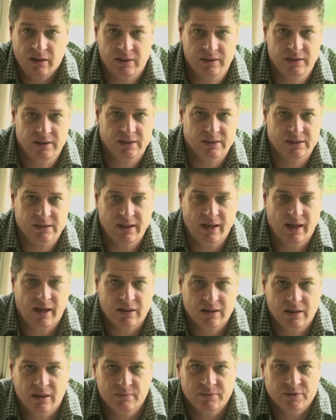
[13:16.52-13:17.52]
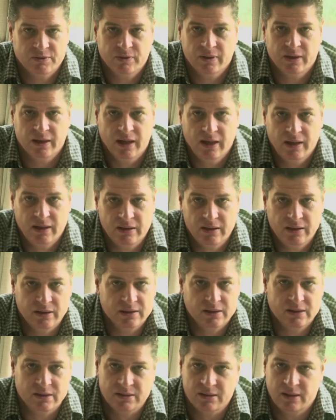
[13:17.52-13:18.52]
Just the outcomes for the
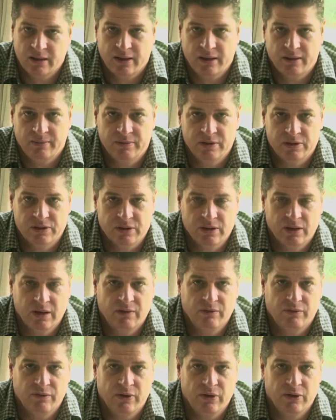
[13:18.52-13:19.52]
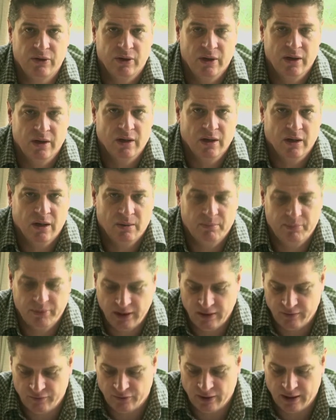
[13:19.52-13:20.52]
candidates, just to give you a
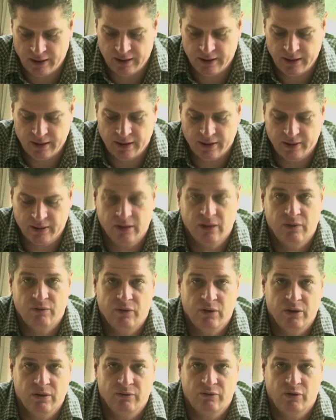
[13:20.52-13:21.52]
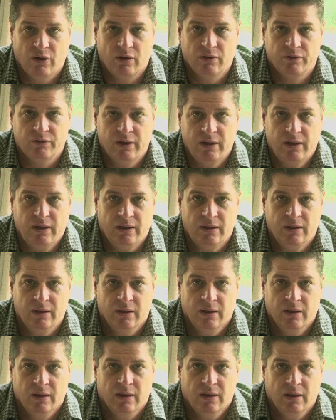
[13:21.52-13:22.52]
brief rundown, if you're involved in
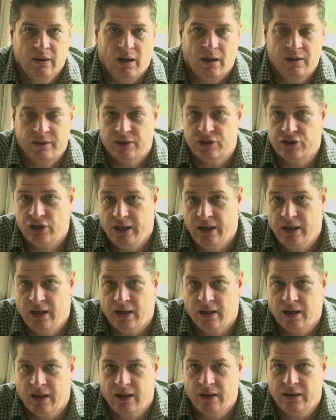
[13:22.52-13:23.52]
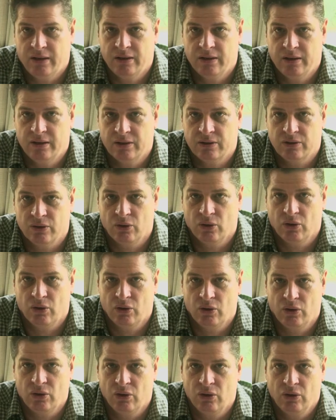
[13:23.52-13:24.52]
either training a candidate
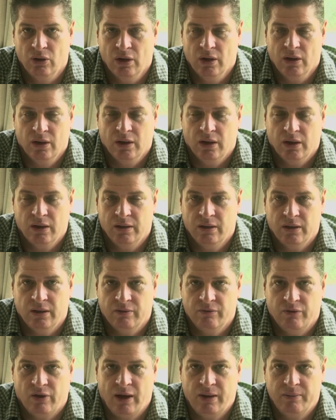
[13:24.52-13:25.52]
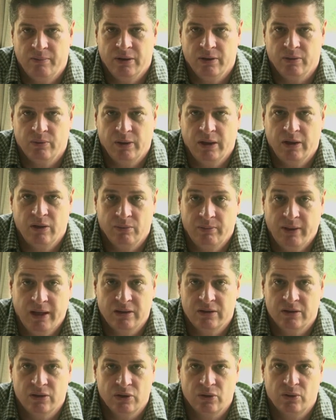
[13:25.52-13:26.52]
or in the environment where you
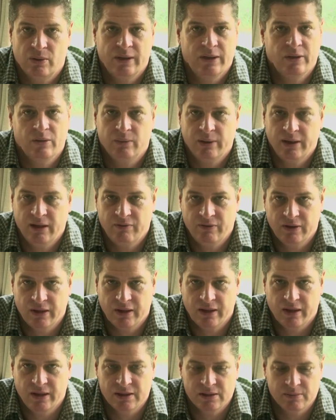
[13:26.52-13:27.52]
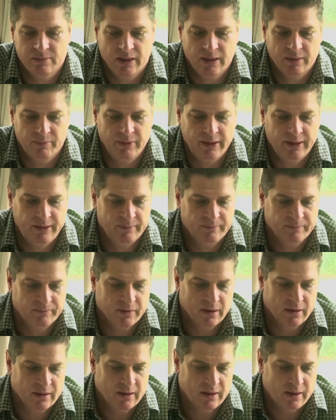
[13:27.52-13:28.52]
mentor one or whatever the case might be,
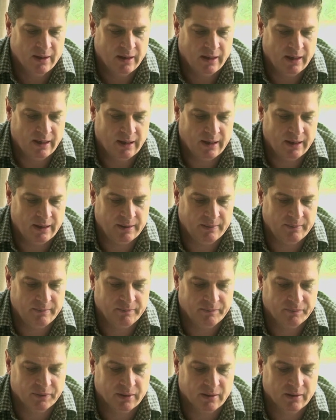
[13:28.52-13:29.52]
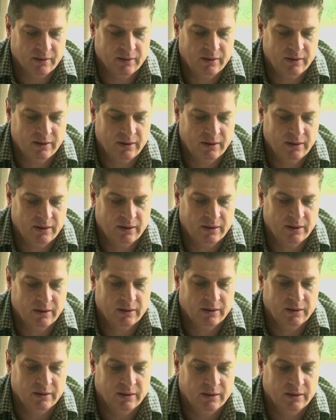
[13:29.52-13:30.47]
there